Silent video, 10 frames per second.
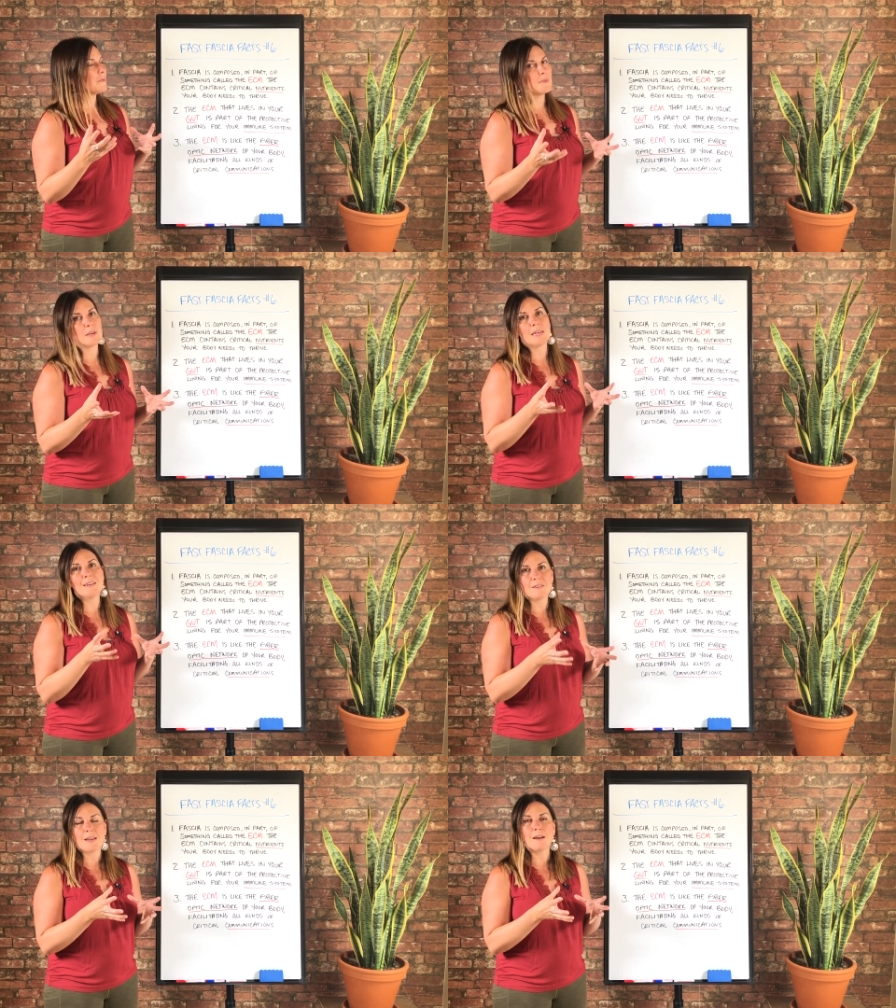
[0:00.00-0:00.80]
the
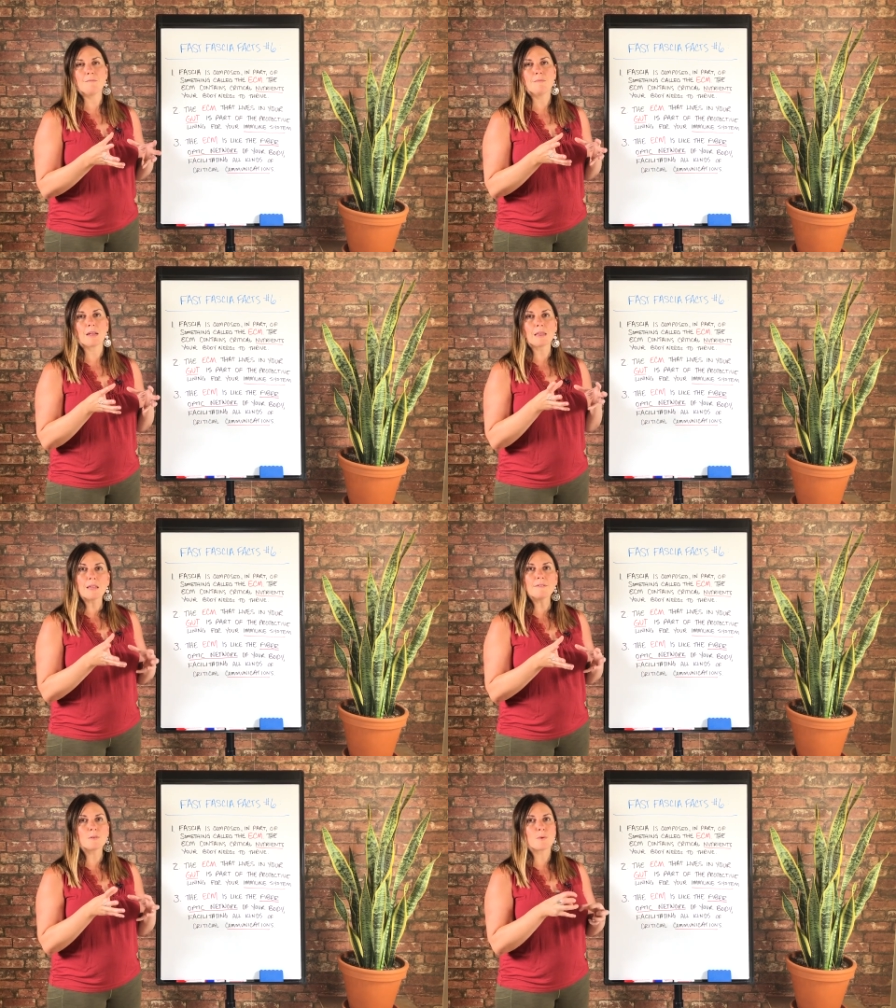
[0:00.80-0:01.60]
ECM
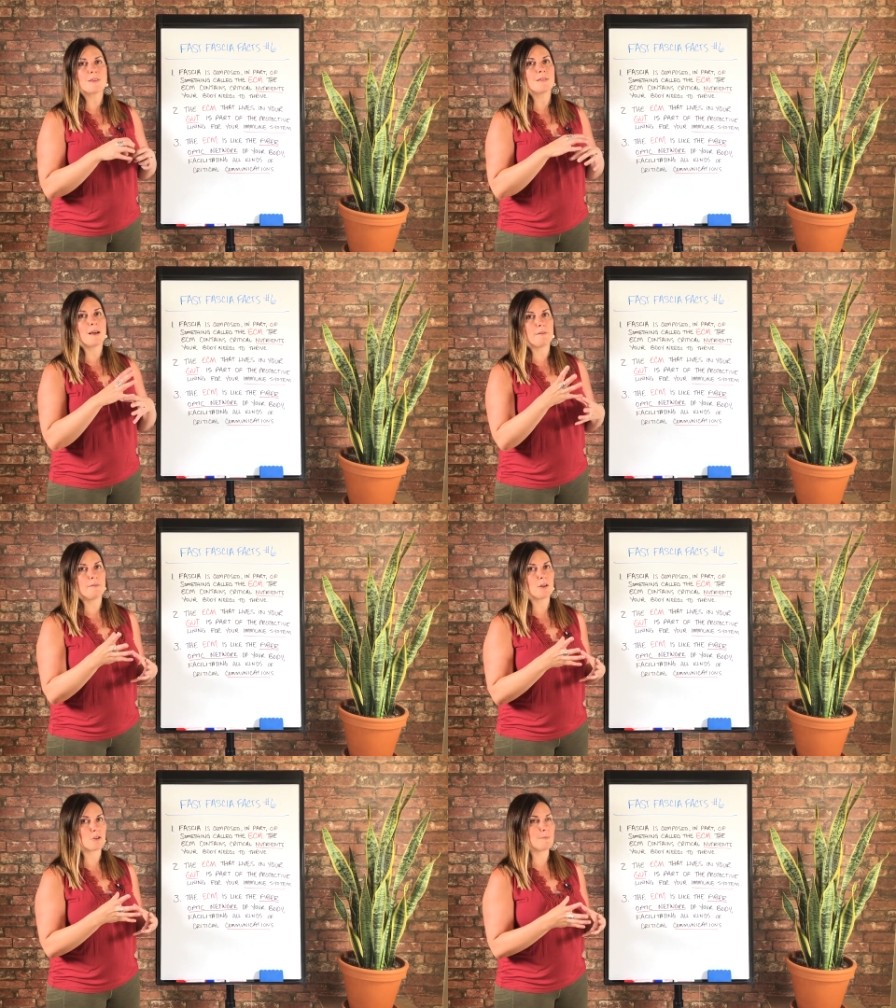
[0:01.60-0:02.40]
lives within that
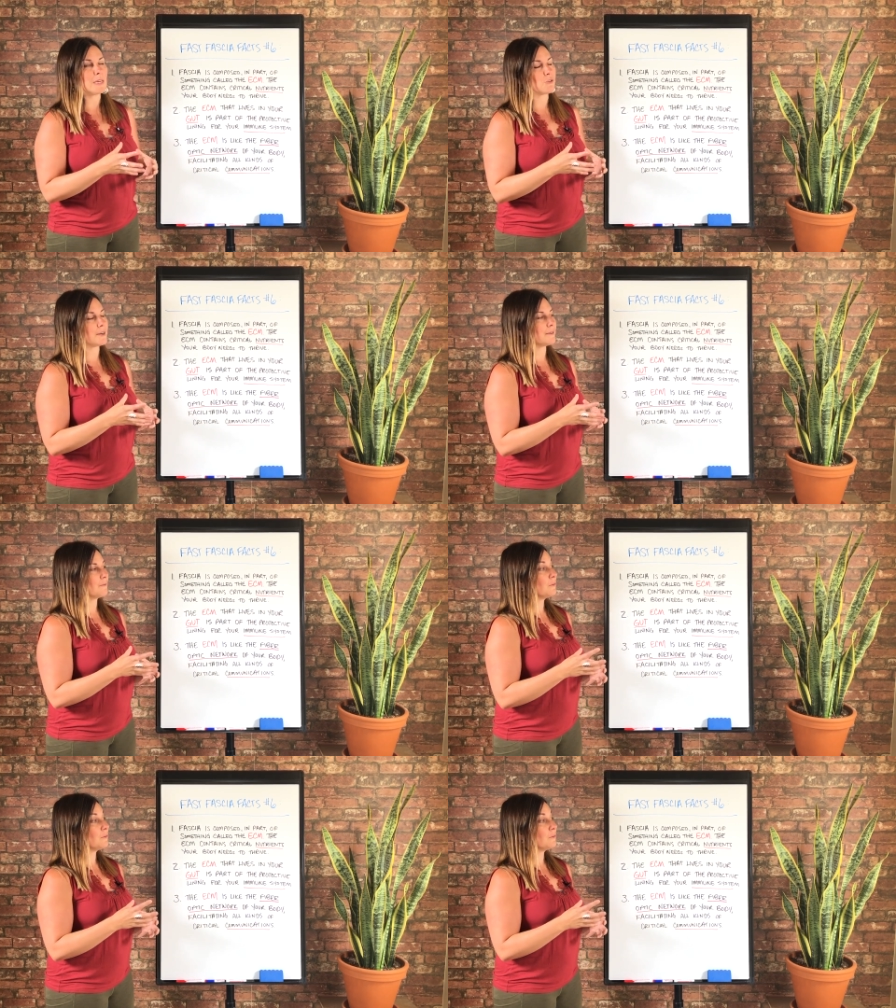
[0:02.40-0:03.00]
fascial matrix.